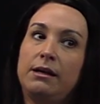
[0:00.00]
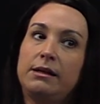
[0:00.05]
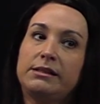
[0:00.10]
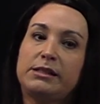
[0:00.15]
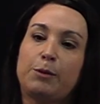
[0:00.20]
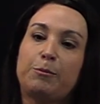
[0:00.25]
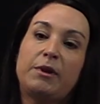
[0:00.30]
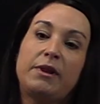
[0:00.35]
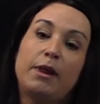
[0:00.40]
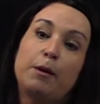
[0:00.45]

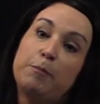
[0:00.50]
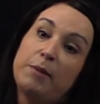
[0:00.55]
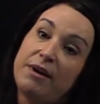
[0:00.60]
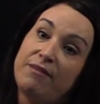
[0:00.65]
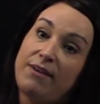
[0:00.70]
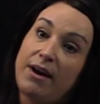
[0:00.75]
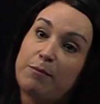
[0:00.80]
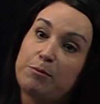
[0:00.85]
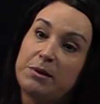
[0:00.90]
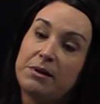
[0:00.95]
something that may have
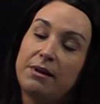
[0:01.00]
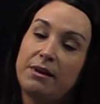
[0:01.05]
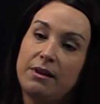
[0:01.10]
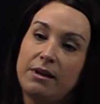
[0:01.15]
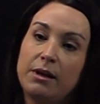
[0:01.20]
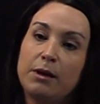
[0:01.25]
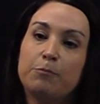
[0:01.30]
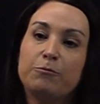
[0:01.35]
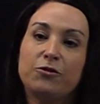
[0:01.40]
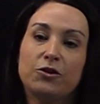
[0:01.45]
happened to
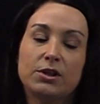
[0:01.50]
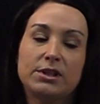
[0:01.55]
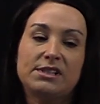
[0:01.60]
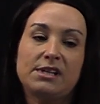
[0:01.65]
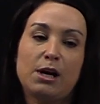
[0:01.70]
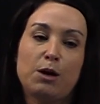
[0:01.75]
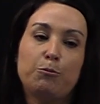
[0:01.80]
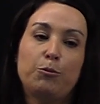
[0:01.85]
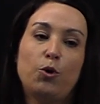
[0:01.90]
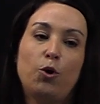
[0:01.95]
them, for
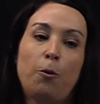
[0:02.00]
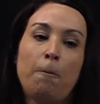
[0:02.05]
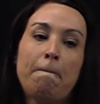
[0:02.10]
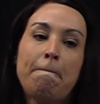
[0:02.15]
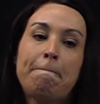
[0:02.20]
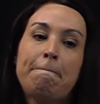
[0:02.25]
example.